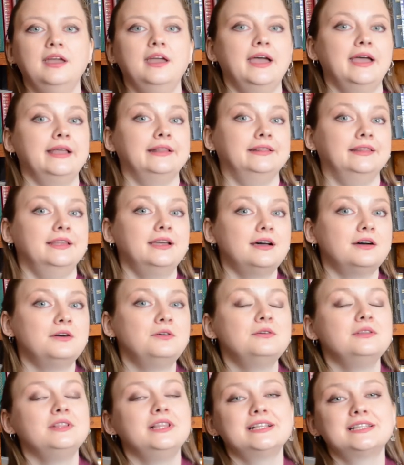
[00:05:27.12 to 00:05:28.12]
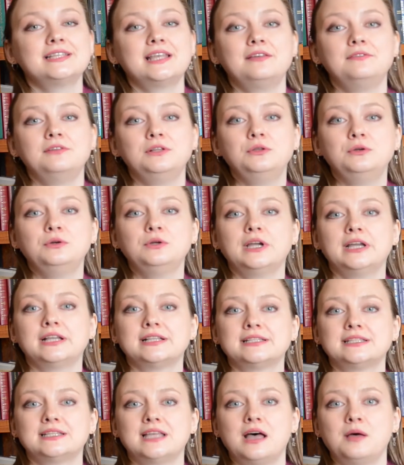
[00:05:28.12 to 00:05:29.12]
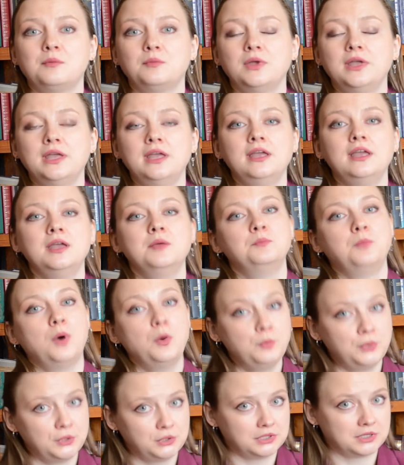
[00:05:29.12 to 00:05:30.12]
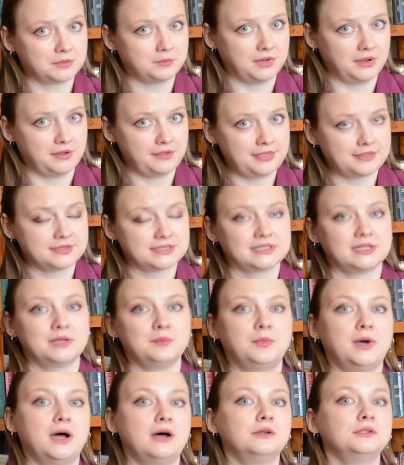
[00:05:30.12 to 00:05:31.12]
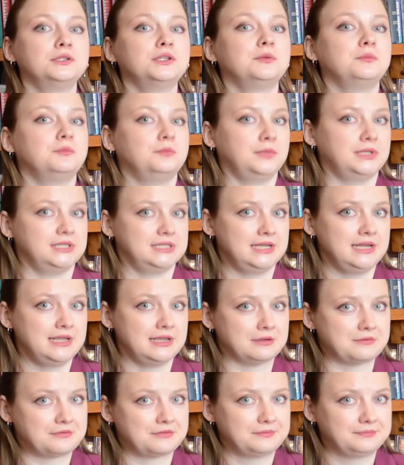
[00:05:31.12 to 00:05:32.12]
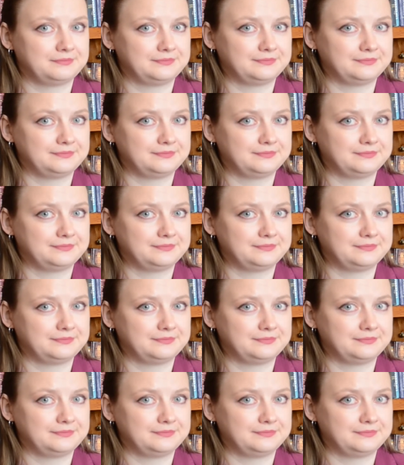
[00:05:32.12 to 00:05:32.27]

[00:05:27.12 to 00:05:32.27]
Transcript: And now let's have a look at some popular myths about Mendeleev.